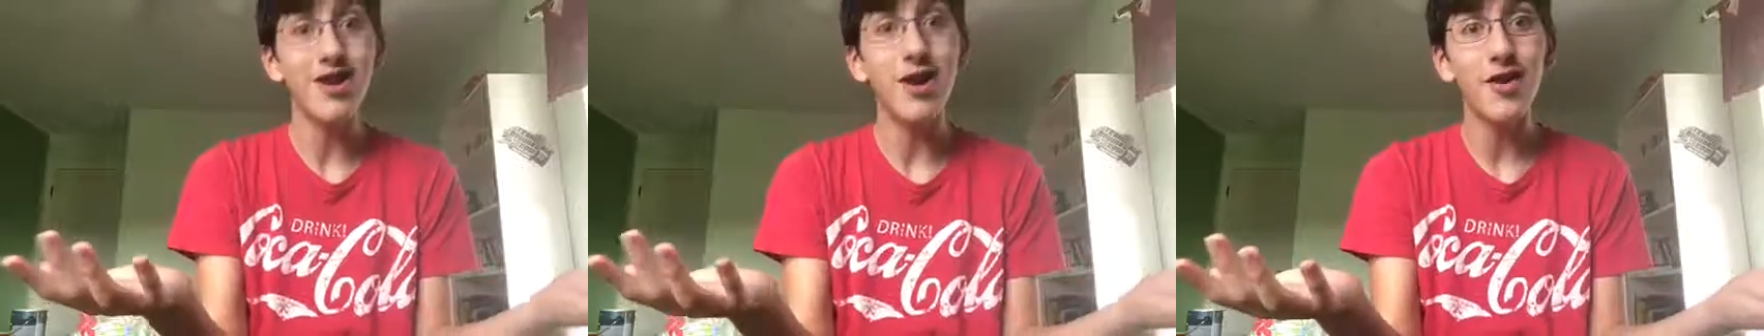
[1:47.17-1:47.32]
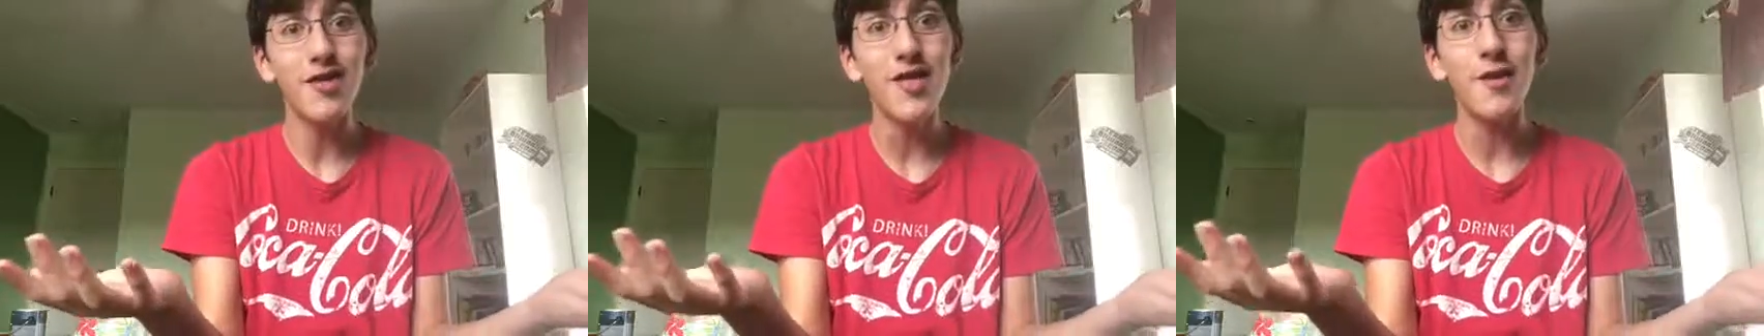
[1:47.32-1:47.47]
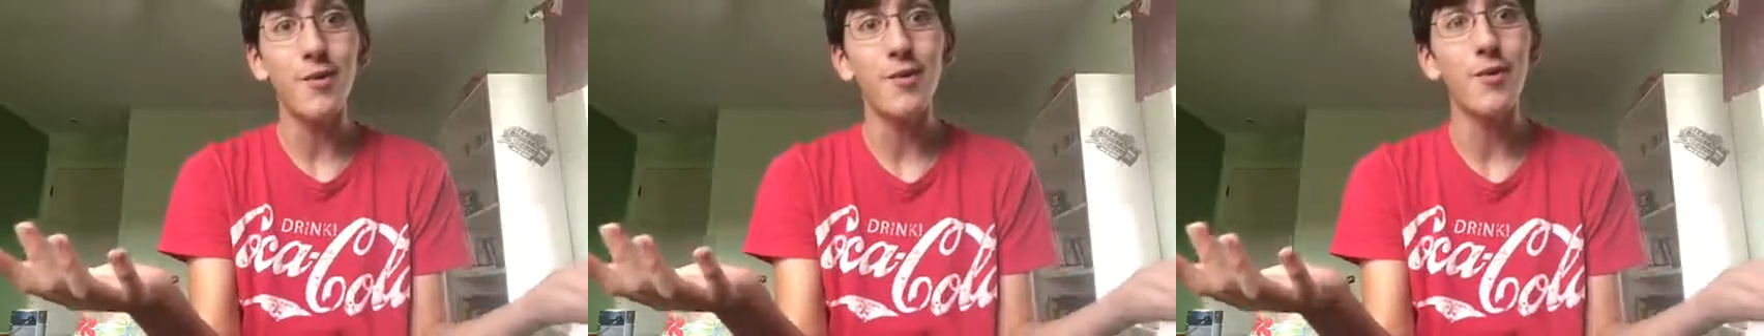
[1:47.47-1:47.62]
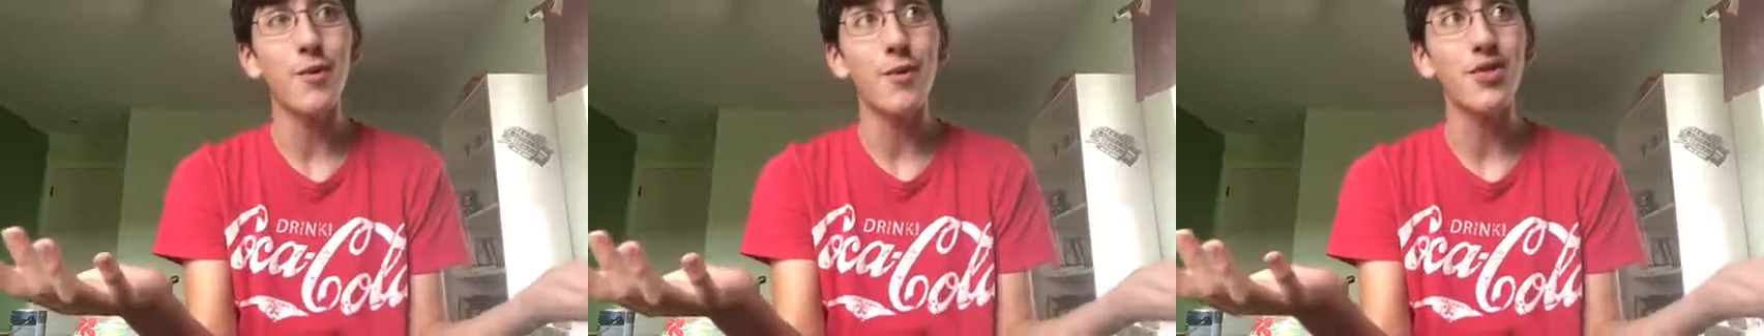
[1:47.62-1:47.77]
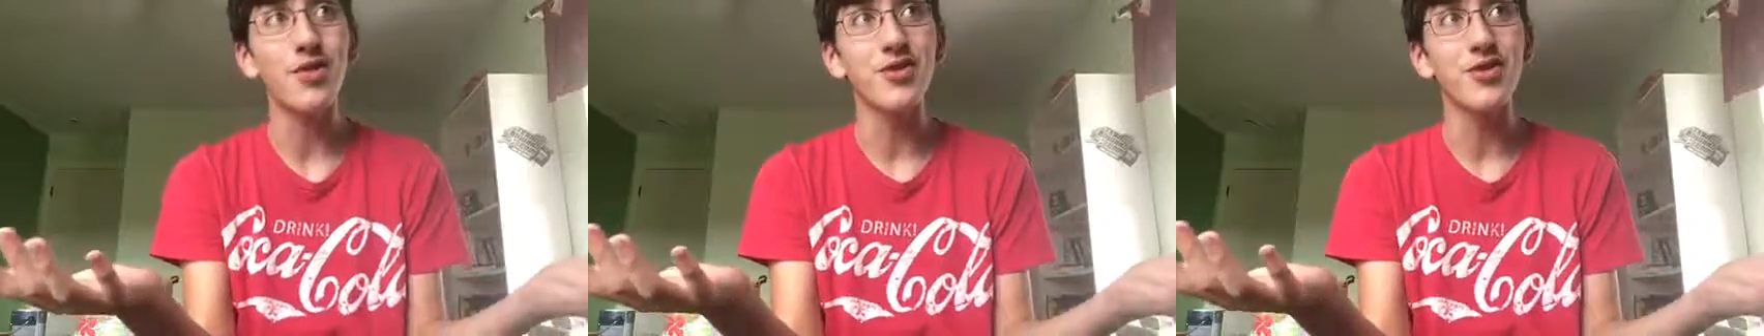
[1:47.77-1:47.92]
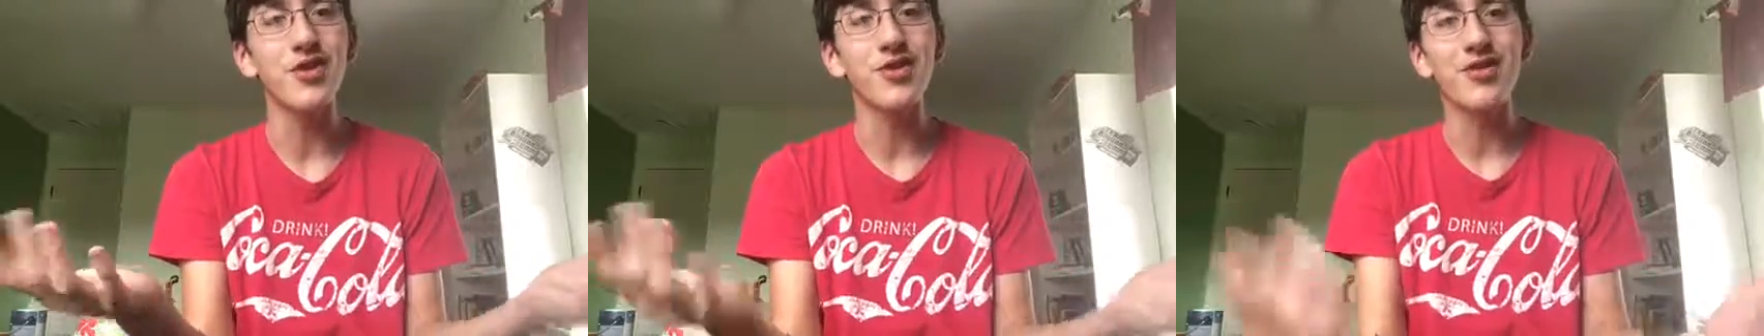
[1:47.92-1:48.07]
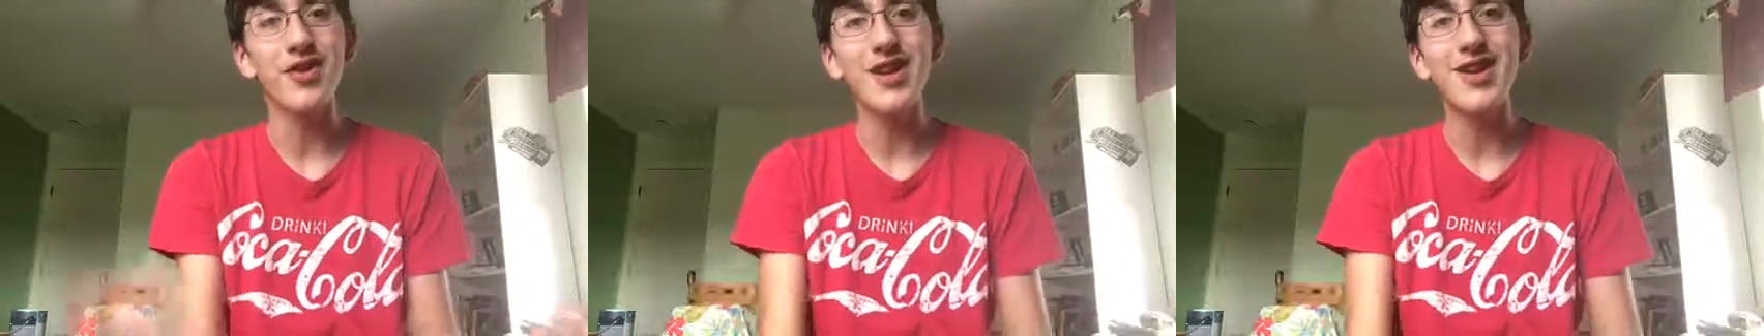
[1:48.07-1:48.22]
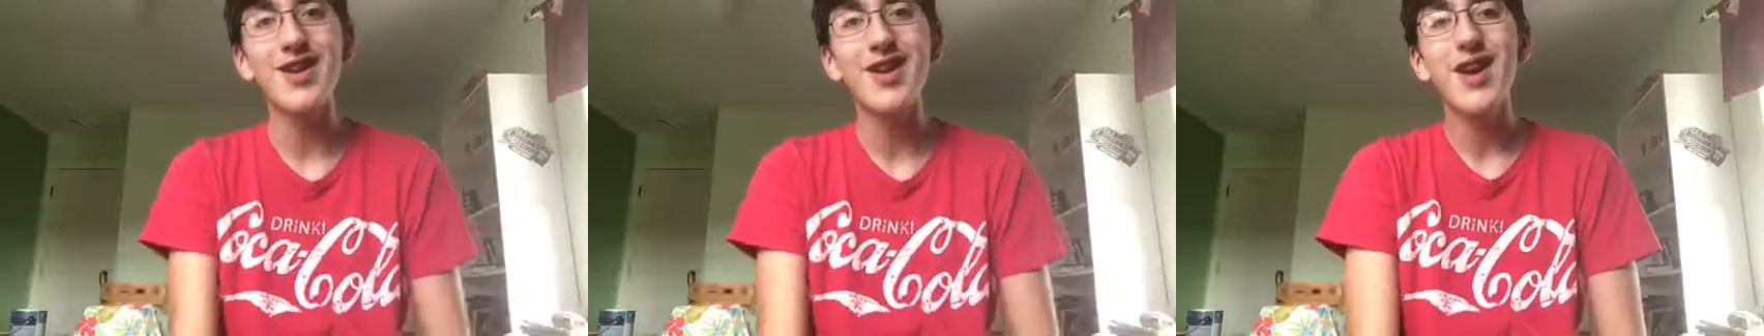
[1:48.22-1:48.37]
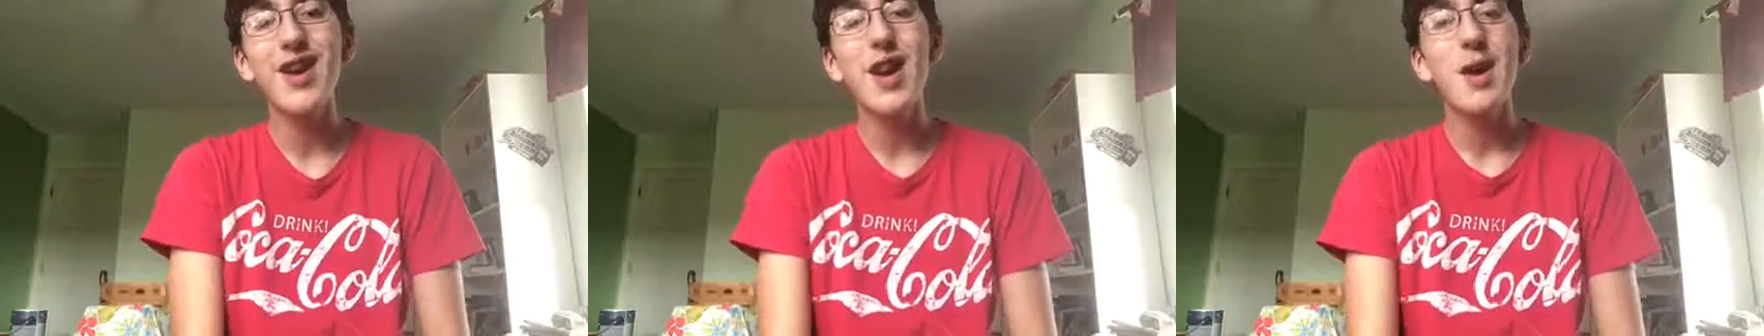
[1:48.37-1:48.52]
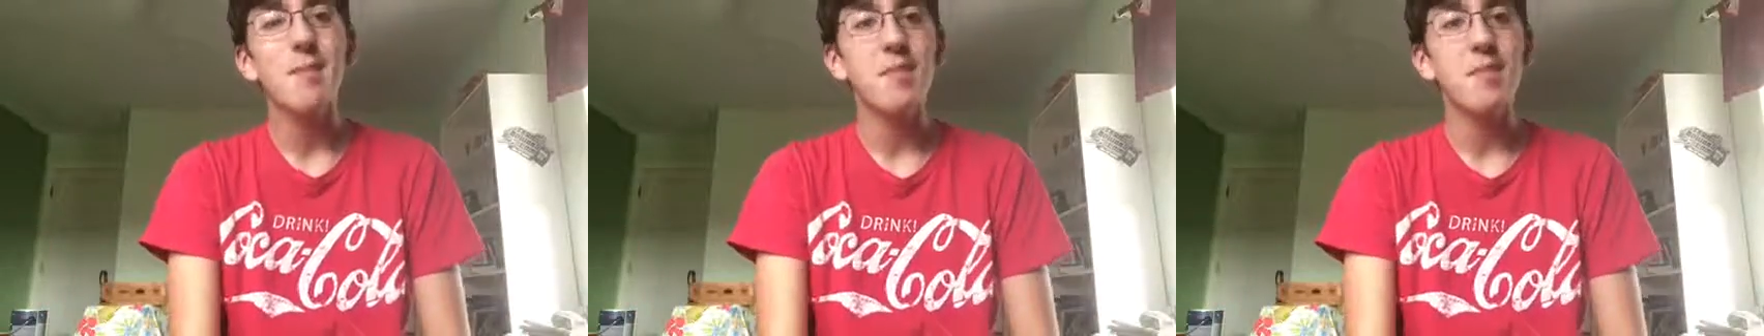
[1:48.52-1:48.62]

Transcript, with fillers: and all that? What wasn't she great?"